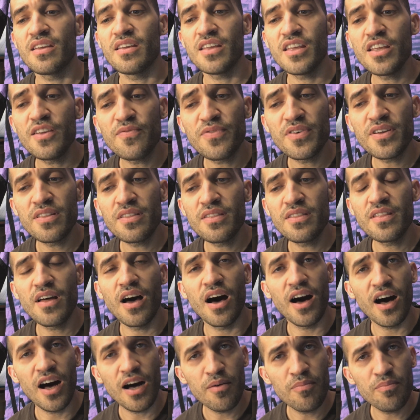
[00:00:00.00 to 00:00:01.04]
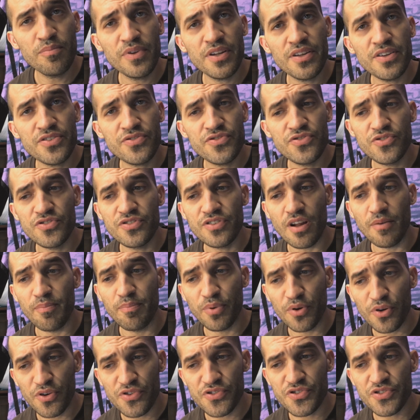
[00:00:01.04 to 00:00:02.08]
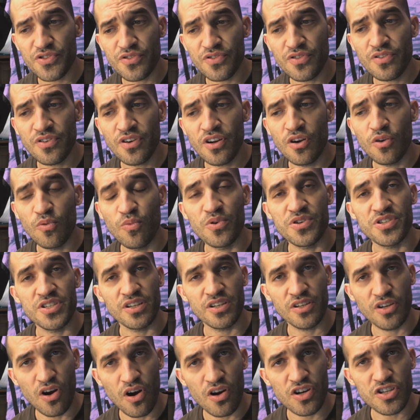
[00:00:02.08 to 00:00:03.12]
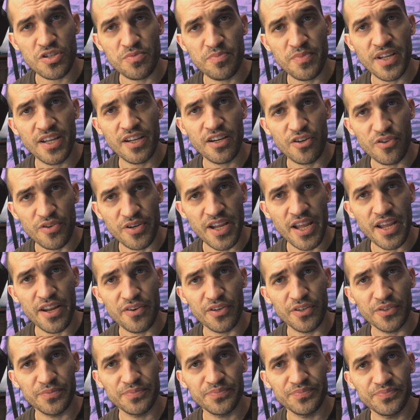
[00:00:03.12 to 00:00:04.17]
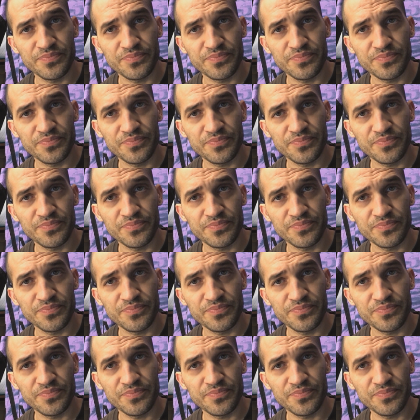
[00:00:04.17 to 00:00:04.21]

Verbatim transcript: Even the humblest person was a cosmic creator.